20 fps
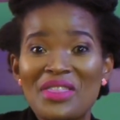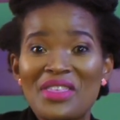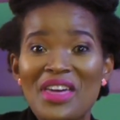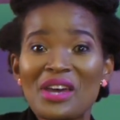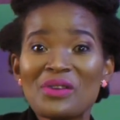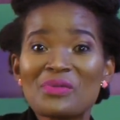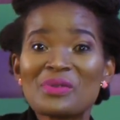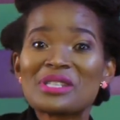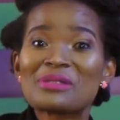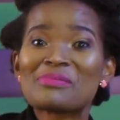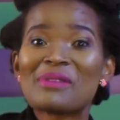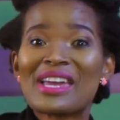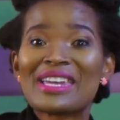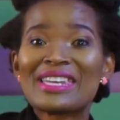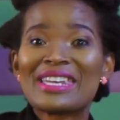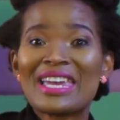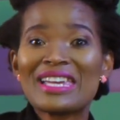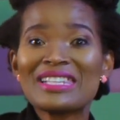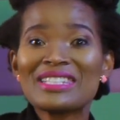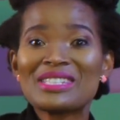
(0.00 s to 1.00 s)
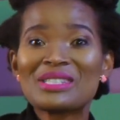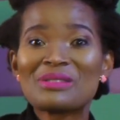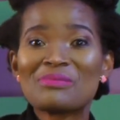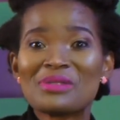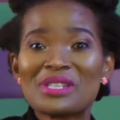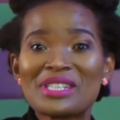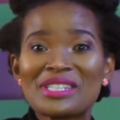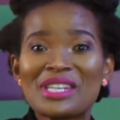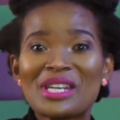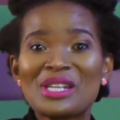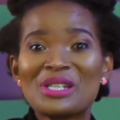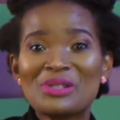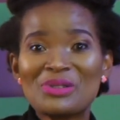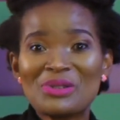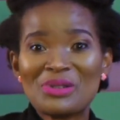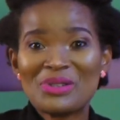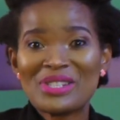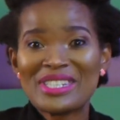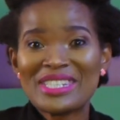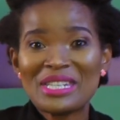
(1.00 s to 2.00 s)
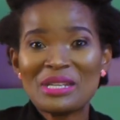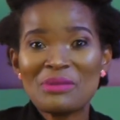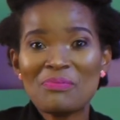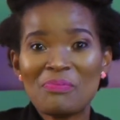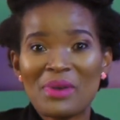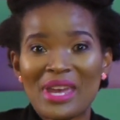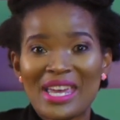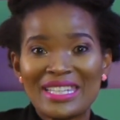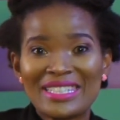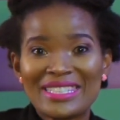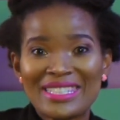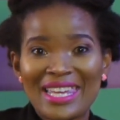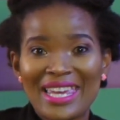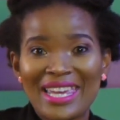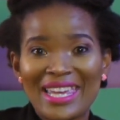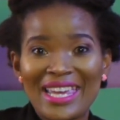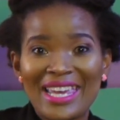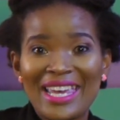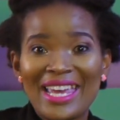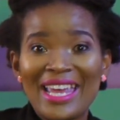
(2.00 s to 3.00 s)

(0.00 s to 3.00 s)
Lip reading: That was my guest, Mr. Lundi Petse.